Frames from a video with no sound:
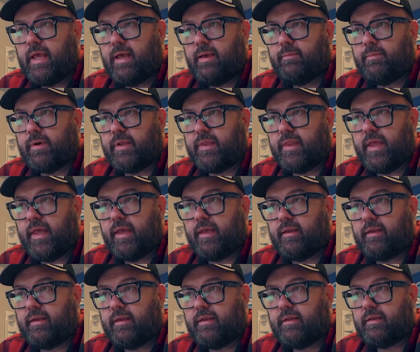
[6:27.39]
but
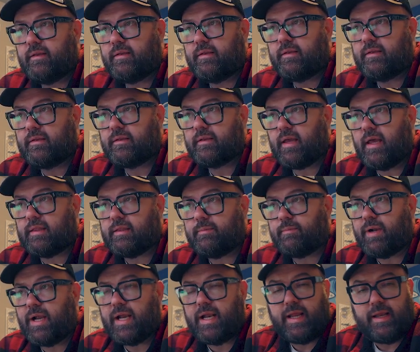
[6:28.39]
then got the
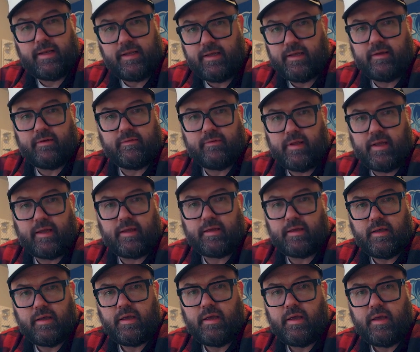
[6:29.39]
bright idea of like,
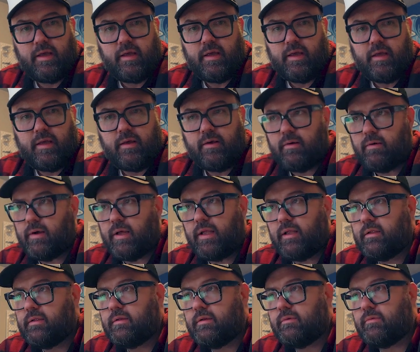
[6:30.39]
well,
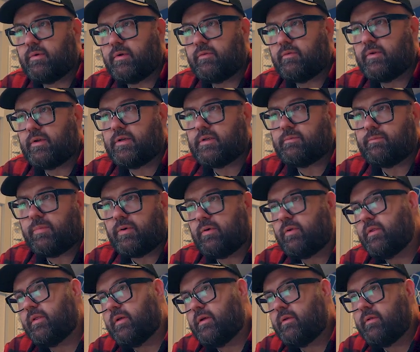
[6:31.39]
what if we just pull
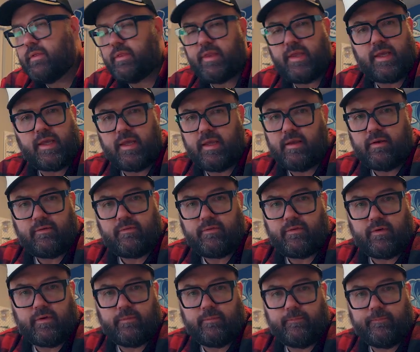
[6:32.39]
the whole thing in
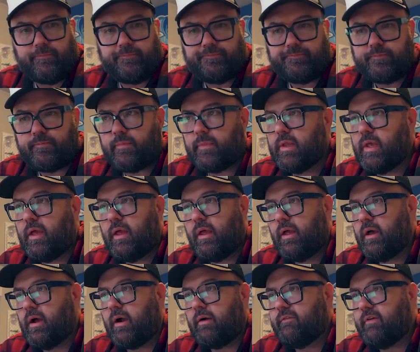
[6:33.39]
from
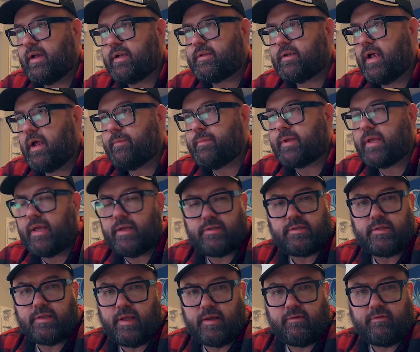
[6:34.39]
our vector application
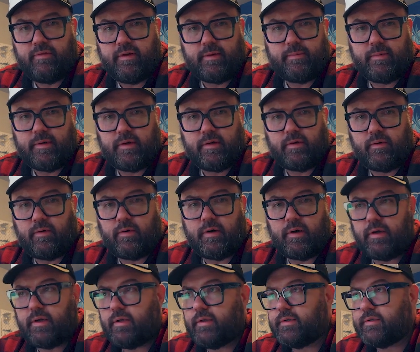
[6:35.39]
like Figma or
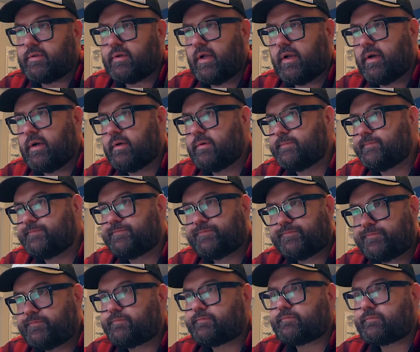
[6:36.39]
Illustrator?
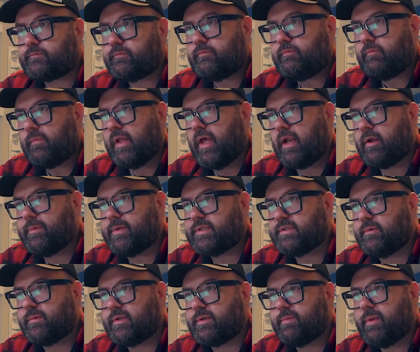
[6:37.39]
That'll be
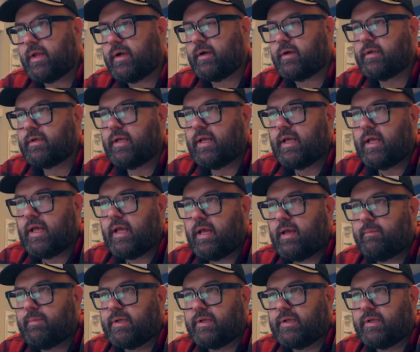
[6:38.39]
so much better. But